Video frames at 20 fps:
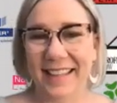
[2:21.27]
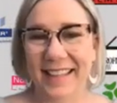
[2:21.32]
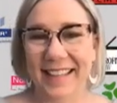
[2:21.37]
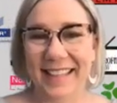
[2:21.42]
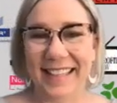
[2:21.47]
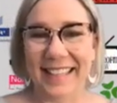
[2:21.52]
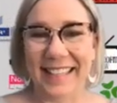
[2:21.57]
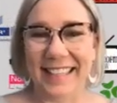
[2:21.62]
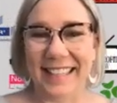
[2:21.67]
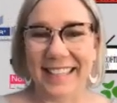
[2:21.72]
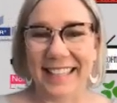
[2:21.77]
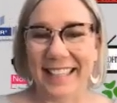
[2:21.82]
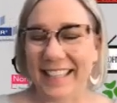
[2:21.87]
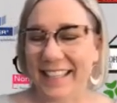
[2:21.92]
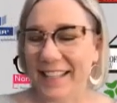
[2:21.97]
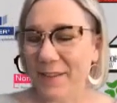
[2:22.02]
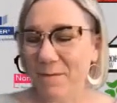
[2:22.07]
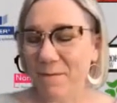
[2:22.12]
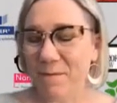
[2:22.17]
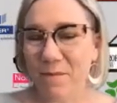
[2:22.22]

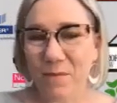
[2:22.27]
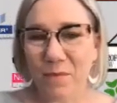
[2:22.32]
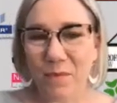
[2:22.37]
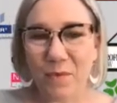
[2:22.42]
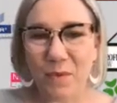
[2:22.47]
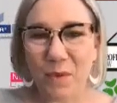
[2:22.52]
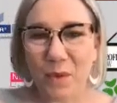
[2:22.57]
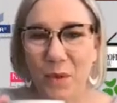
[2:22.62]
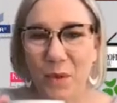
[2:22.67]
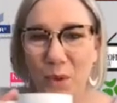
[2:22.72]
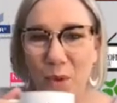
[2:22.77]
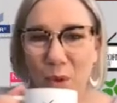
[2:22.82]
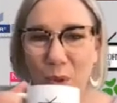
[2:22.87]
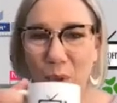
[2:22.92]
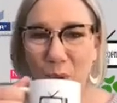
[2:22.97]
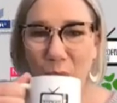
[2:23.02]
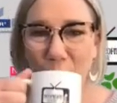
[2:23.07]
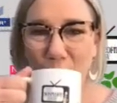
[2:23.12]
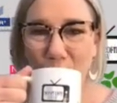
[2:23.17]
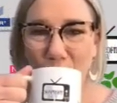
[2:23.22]

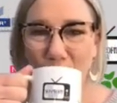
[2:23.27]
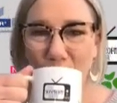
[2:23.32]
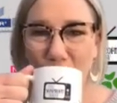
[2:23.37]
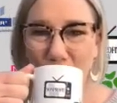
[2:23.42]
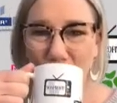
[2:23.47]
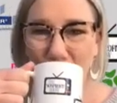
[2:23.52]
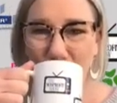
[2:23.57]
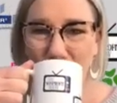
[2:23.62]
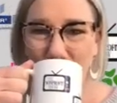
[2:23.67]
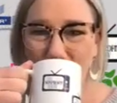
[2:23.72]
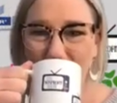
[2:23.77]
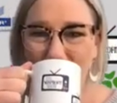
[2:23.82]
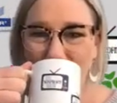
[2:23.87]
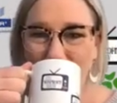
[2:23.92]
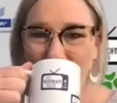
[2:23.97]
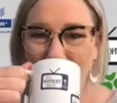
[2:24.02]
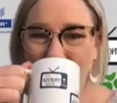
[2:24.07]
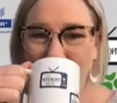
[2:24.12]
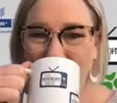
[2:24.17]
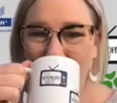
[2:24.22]

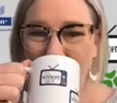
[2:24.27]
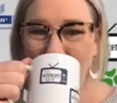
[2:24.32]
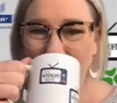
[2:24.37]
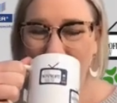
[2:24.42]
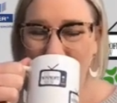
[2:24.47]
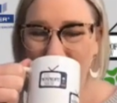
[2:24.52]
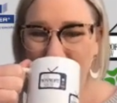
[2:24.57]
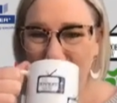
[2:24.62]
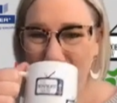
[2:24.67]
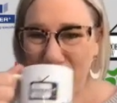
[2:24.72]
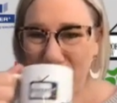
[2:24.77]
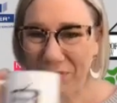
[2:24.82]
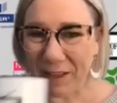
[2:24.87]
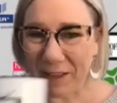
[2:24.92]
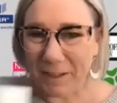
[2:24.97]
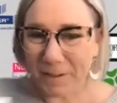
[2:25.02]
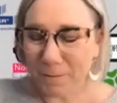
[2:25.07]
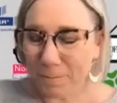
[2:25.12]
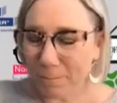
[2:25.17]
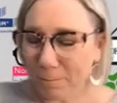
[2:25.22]

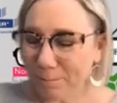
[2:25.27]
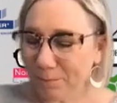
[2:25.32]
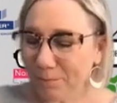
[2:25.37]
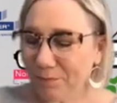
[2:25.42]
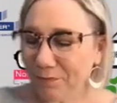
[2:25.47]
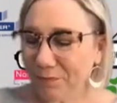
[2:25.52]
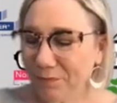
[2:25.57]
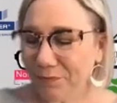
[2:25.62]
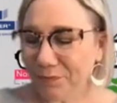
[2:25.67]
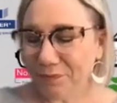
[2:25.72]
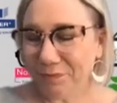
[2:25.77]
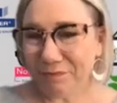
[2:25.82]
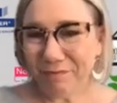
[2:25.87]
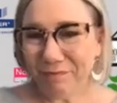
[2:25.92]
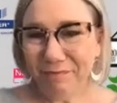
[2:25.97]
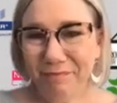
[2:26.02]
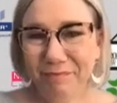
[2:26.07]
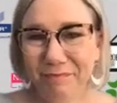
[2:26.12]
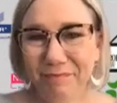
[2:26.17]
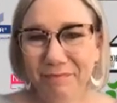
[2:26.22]

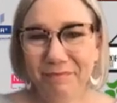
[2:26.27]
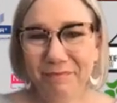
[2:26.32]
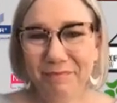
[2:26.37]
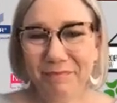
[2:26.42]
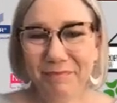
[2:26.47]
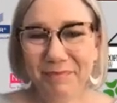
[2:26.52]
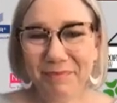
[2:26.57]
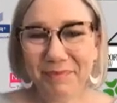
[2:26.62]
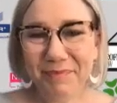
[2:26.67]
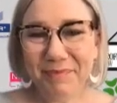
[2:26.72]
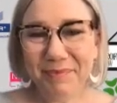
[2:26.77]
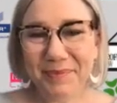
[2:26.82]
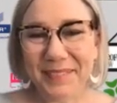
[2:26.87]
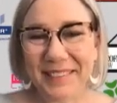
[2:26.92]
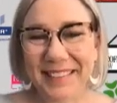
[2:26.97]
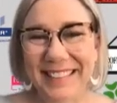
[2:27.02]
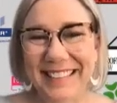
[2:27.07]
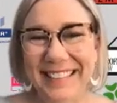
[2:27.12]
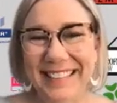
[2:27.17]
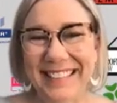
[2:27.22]

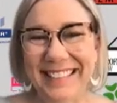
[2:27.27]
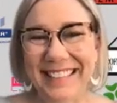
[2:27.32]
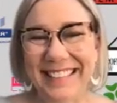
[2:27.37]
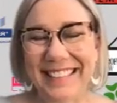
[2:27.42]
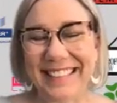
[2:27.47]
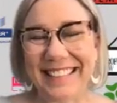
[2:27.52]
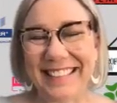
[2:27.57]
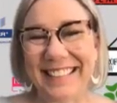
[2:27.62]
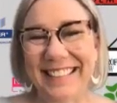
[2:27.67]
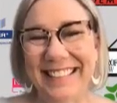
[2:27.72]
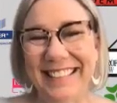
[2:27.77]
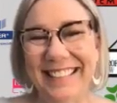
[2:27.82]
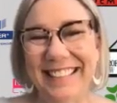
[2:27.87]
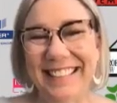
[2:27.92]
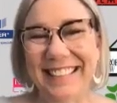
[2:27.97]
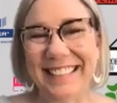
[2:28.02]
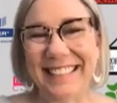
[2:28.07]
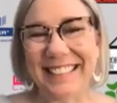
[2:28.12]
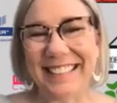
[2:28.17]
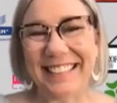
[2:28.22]

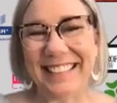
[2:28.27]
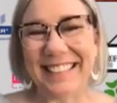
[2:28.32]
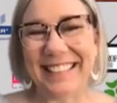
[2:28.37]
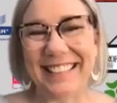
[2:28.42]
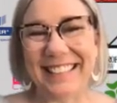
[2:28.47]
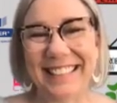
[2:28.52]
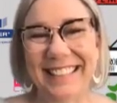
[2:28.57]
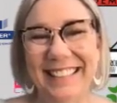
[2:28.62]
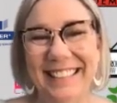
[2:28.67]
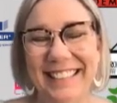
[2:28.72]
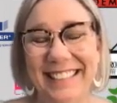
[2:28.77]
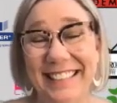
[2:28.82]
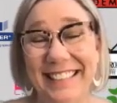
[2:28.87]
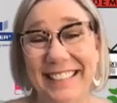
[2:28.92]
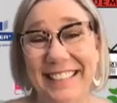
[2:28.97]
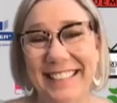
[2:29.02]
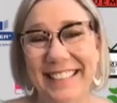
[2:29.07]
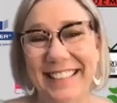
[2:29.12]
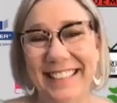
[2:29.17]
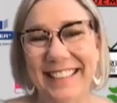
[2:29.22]
This person isn't speaking.